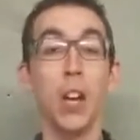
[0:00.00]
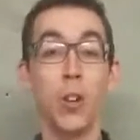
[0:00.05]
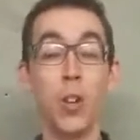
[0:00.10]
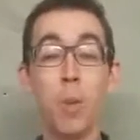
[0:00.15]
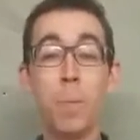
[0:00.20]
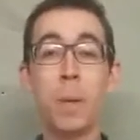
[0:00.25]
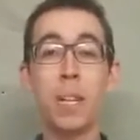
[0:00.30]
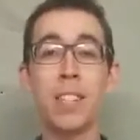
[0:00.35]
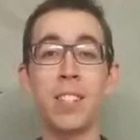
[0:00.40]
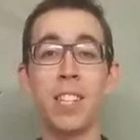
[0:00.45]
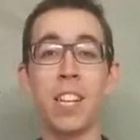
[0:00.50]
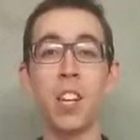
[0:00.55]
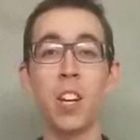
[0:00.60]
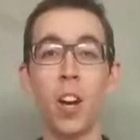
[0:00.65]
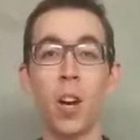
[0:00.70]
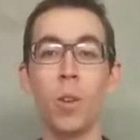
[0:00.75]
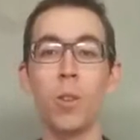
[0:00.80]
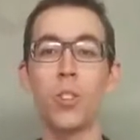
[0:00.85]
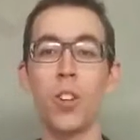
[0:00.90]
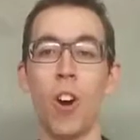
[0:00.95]

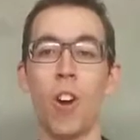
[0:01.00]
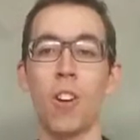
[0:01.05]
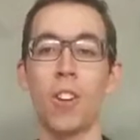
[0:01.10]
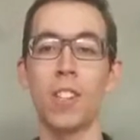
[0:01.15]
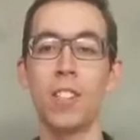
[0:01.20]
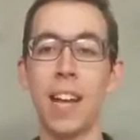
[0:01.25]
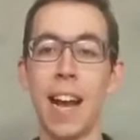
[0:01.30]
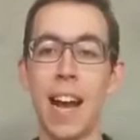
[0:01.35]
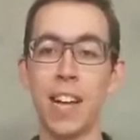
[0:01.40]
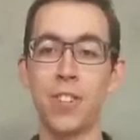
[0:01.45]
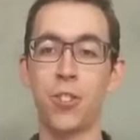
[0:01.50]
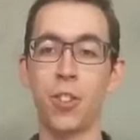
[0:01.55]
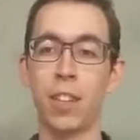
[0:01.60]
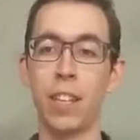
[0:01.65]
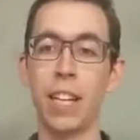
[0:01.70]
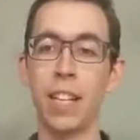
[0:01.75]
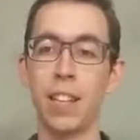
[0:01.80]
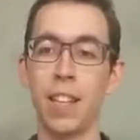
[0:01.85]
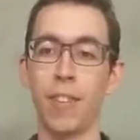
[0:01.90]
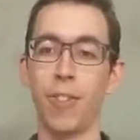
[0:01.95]
UPC codes are
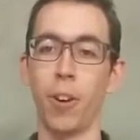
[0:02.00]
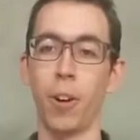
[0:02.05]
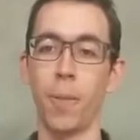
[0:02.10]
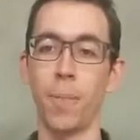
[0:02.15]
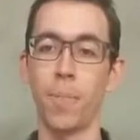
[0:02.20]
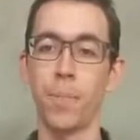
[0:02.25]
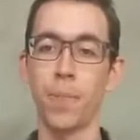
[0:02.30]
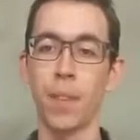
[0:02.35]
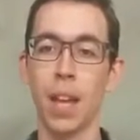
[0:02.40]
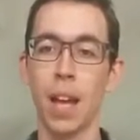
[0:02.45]
dastardly clever,